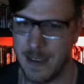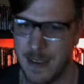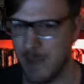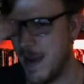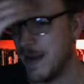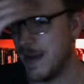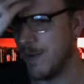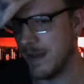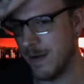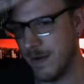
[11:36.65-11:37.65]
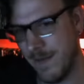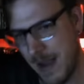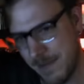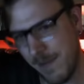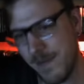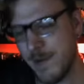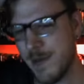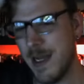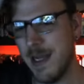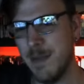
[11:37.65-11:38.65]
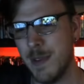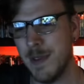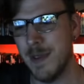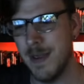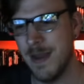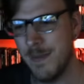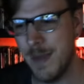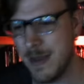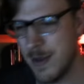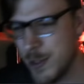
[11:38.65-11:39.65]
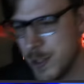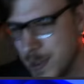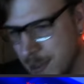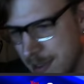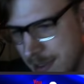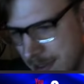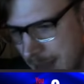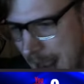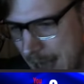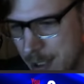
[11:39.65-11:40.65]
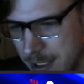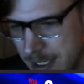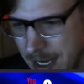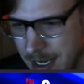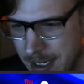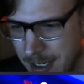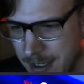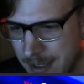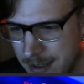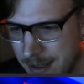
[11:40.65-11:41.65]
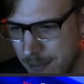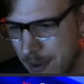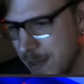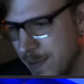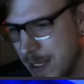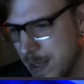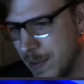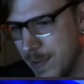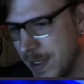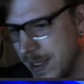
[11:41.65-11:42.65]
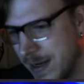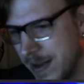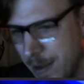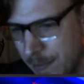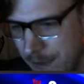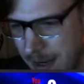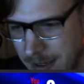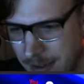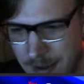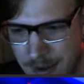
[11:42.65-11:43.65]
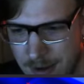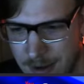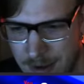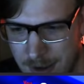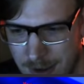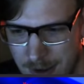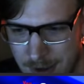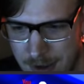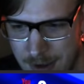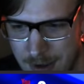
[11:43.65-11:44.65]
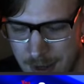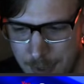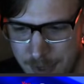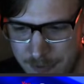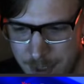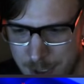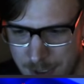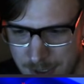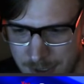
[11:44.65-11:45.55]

He's been at one thirty five a few times. Pantoja's actually tiny. Like, where is he really gonna go fight up a division?